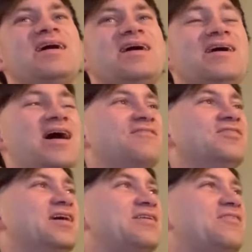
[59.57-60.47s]
I,
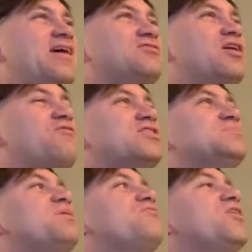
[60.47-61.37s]
when after I watched
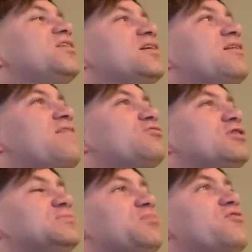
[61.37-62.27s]
them, I fought. After
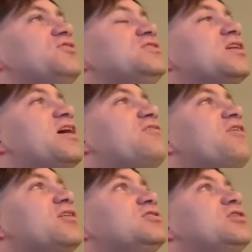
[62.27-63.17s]
watching both these, I
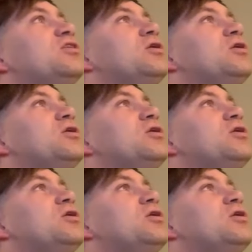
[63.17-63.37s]
fought.